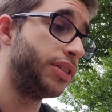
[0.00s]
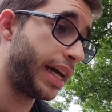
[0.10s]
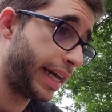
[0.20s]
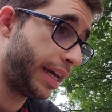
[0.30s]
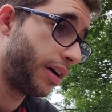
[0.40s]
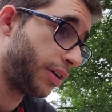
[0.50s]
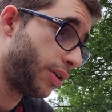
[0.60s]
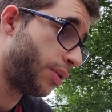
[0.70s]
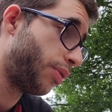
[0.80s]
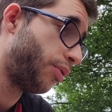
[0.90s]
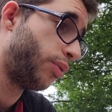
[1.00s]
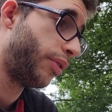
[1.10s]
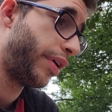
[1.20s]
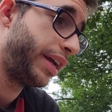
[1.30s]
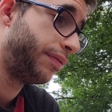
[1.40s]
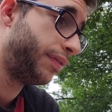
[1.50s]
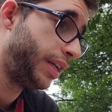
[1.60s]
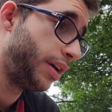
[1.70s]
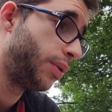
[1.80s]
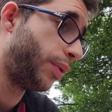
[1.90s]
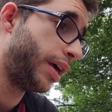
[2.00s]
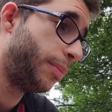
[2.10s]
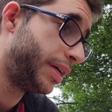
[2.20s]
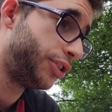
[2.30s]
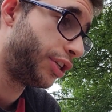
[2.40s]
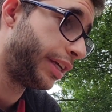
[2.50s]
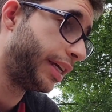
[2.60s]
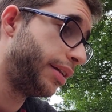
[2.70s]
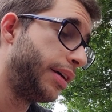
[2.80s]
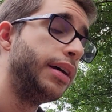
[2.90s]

I cannot go through a rant video without mentioning it,